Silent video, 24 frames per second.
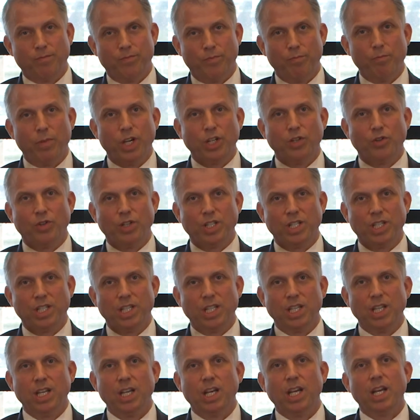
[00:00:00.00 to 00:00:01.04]

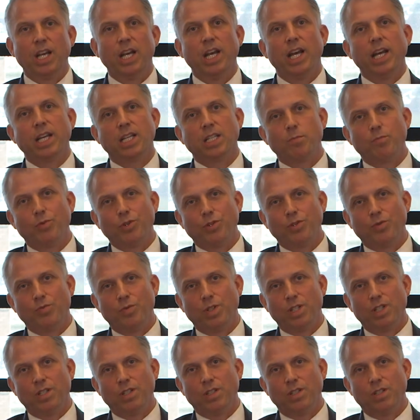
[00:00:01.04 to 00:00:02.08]
minority expert
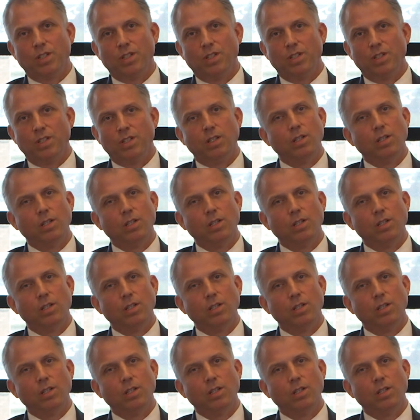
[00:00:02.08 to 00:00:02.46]
witnesses.